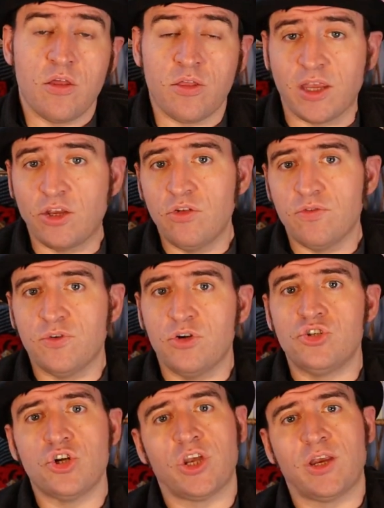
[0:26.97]
Thank you
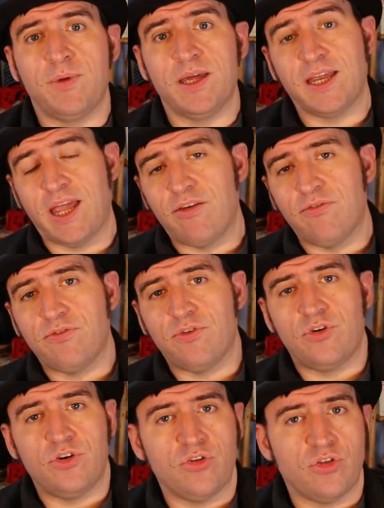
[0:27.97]
for joining me again
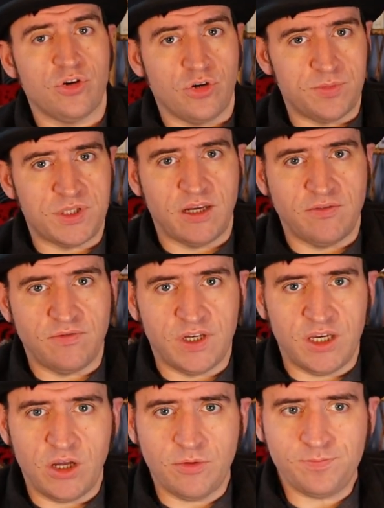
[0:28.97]
for another update
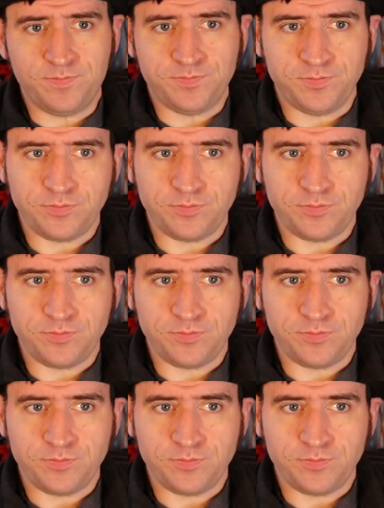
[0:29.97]
video.